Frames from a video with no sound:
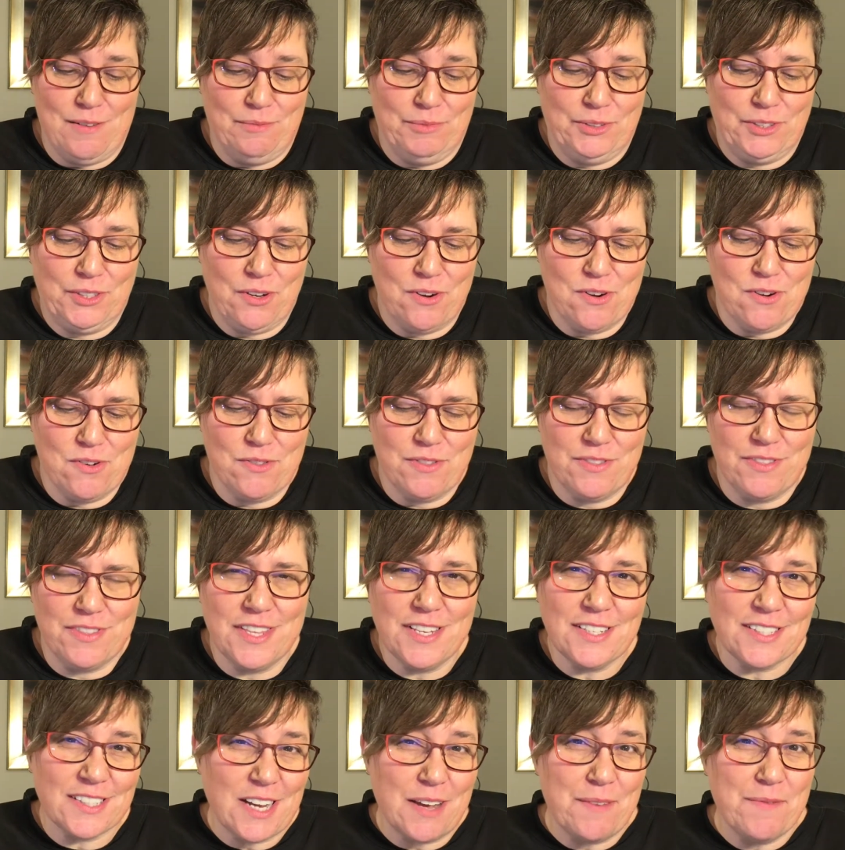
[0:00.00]
So
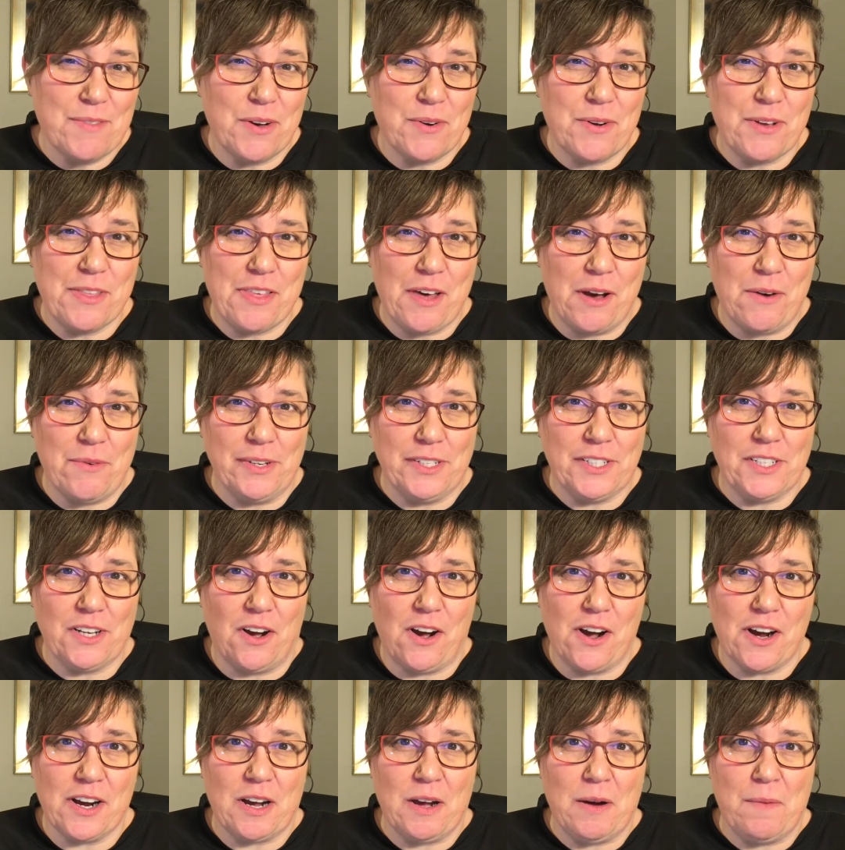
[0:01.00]
this time, though, we thought we'd
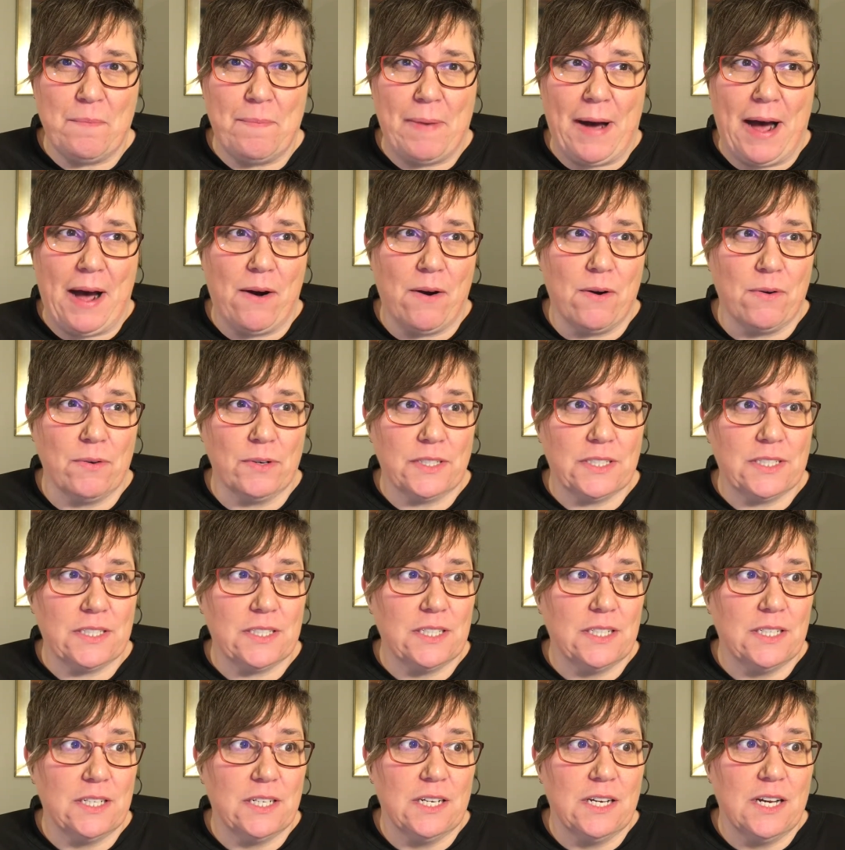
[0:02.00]
talk about
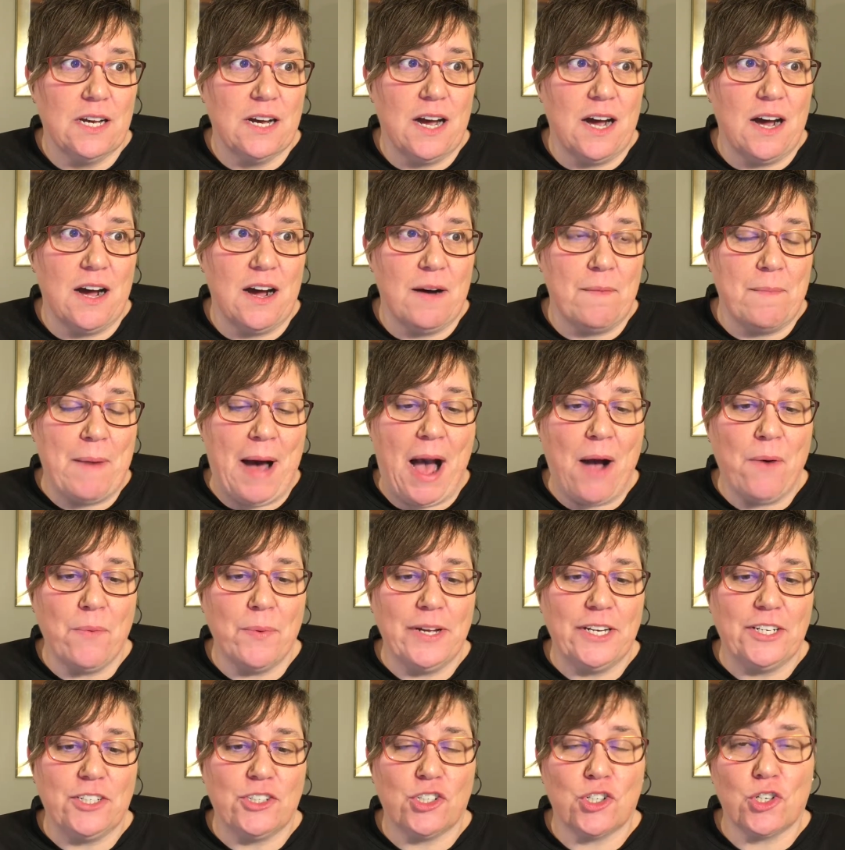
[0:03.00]
how
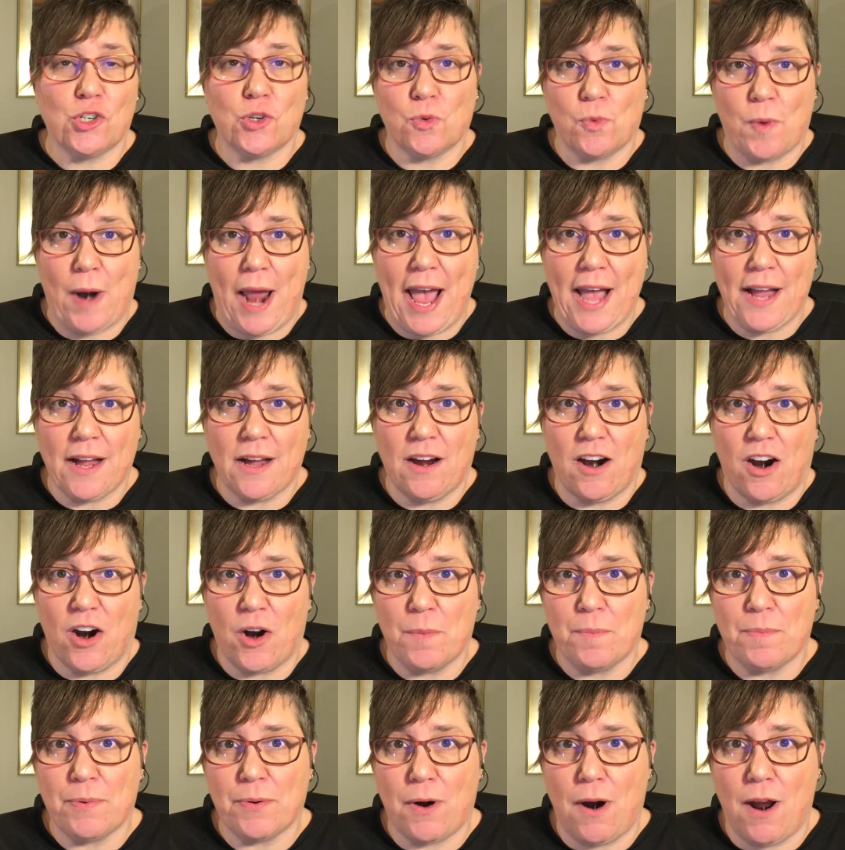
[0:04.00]
we track
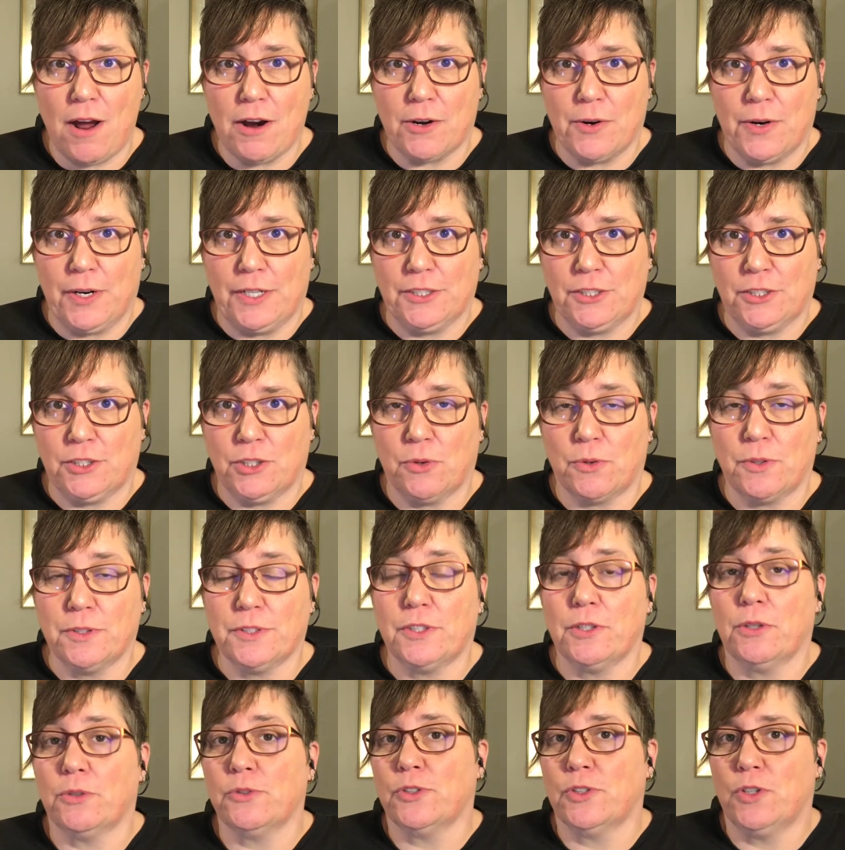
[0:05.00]
our progress
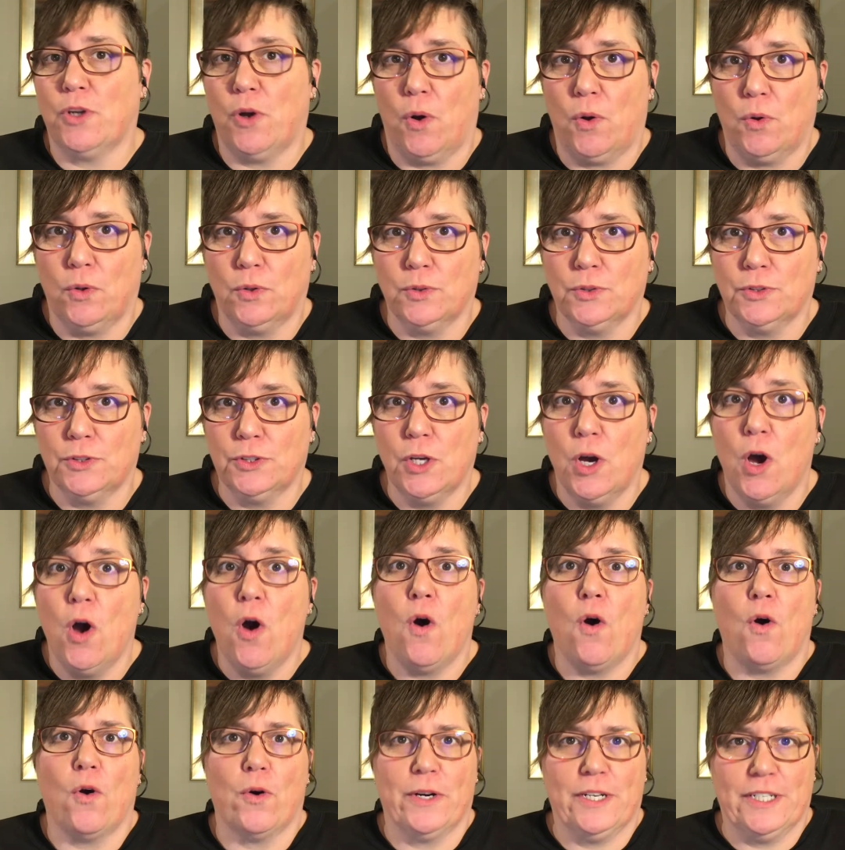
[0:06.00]
towards those goals
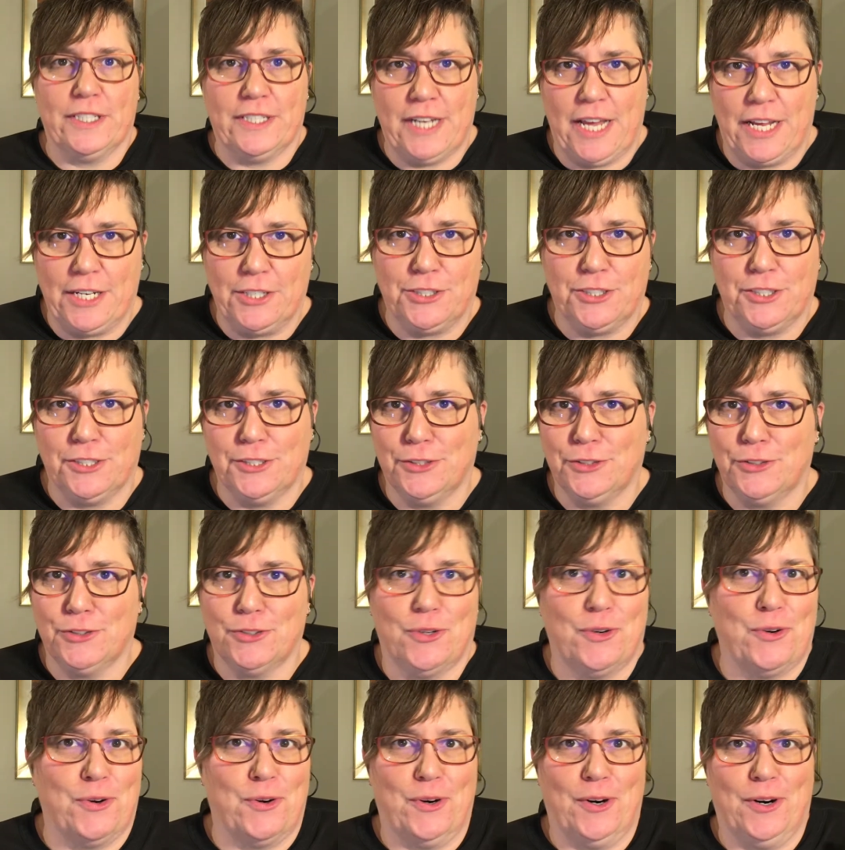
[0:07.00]
or
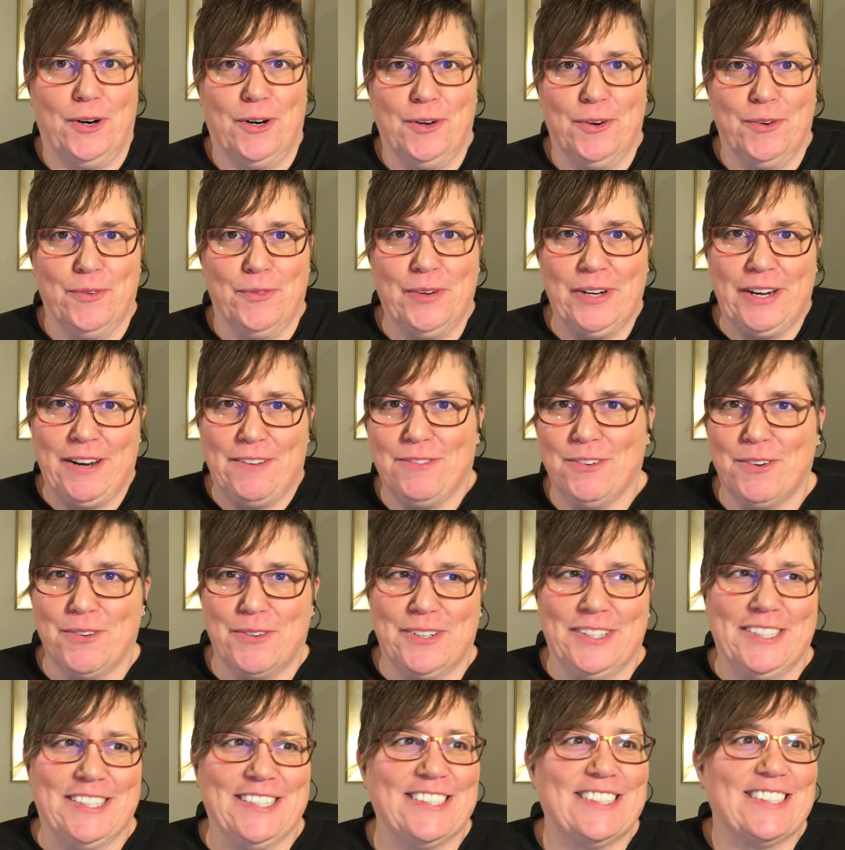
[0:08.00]
intentions or whatever
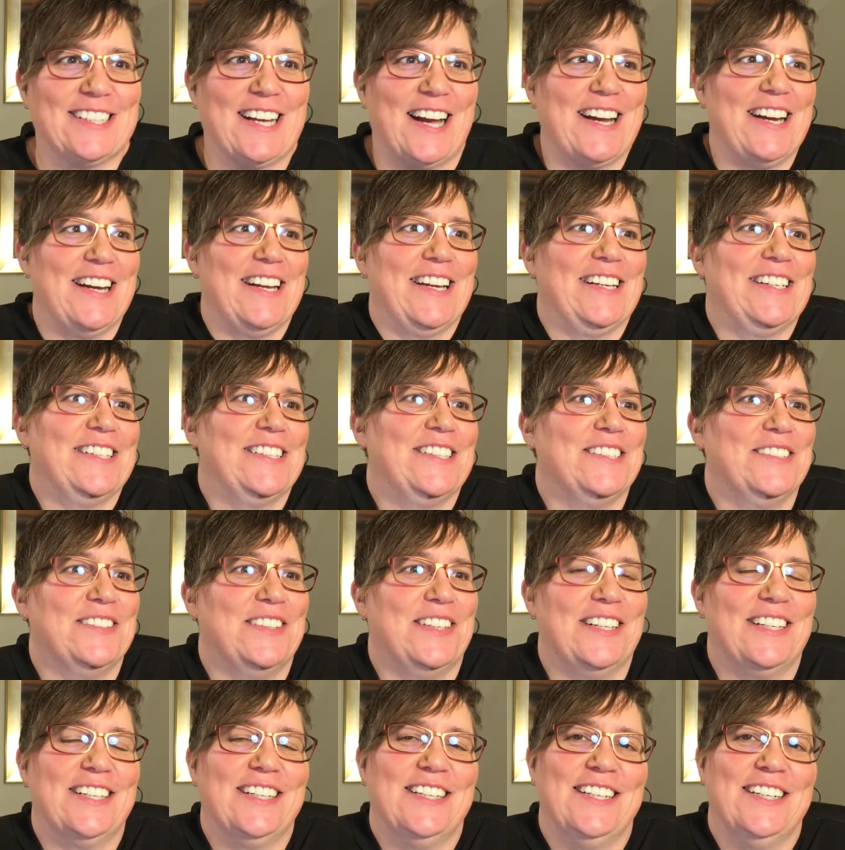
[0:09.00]
we're deciding
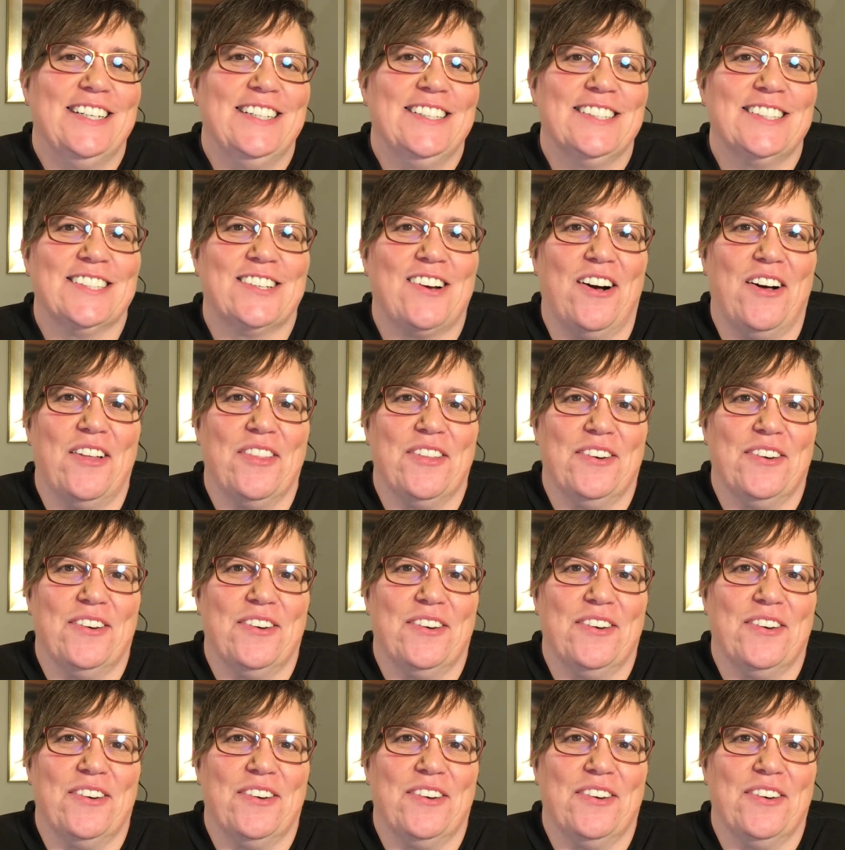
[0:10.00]
to call